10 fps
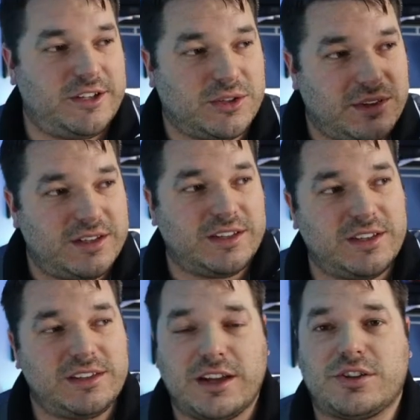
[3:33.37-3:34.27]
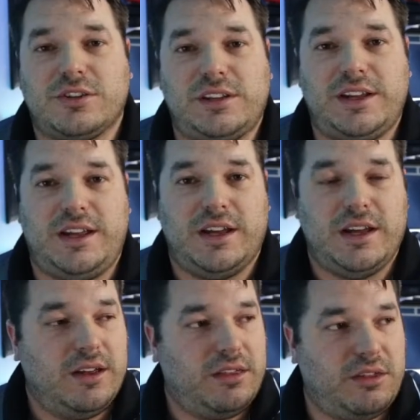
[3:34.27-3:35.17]
So this is literally
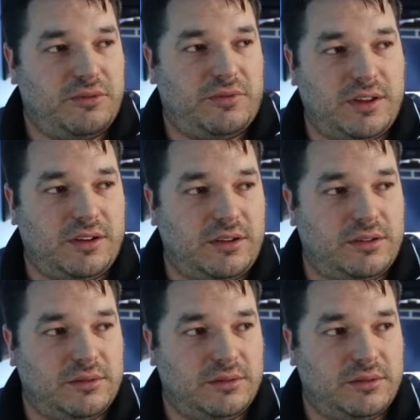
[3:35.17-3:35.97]
the the